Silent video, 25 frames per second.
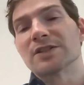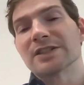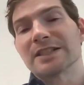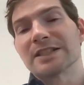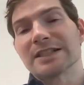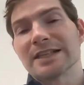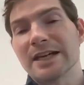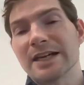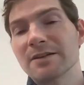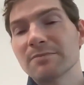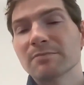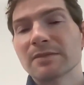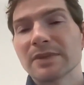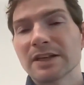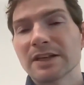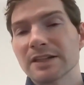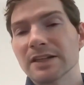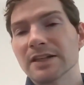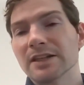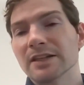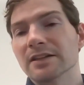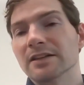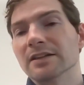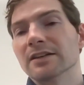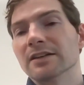the same
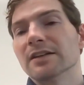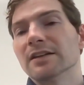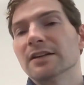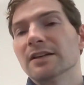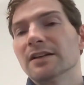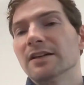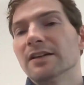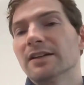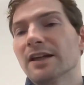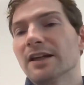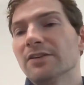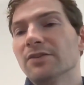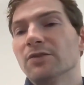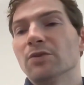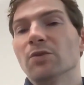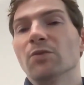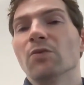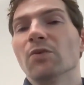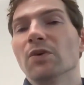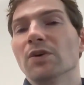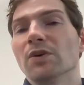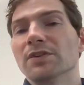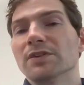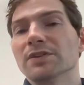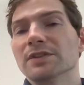meaning than the
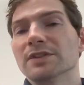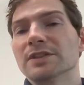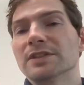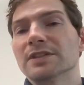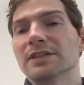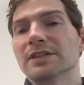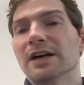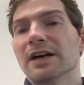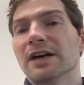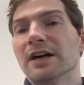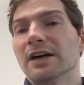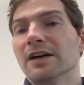ones